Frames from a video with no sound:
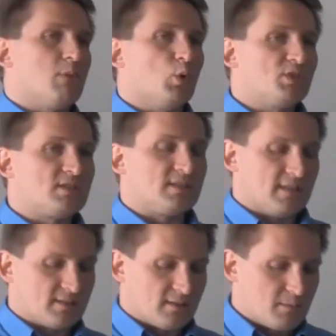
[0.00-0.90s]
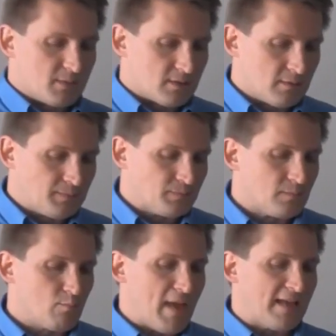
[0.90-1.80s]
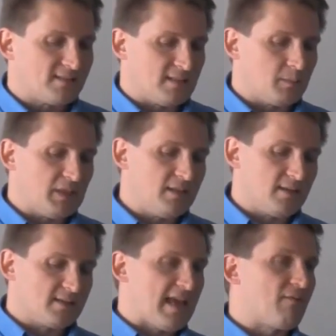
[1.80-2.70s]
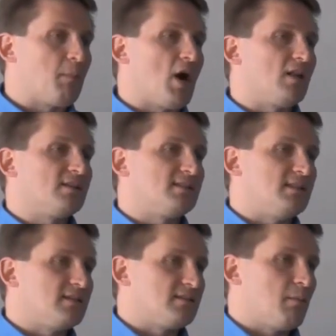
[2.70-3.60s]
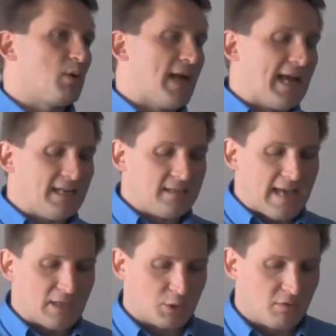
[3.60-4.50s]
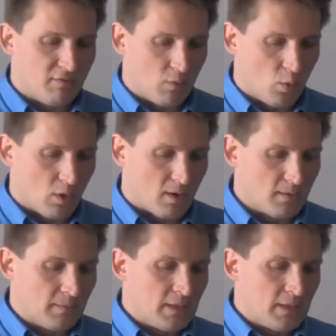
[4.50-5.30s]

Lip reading: most systems. MassDEP does have a policy, it's number 90-04,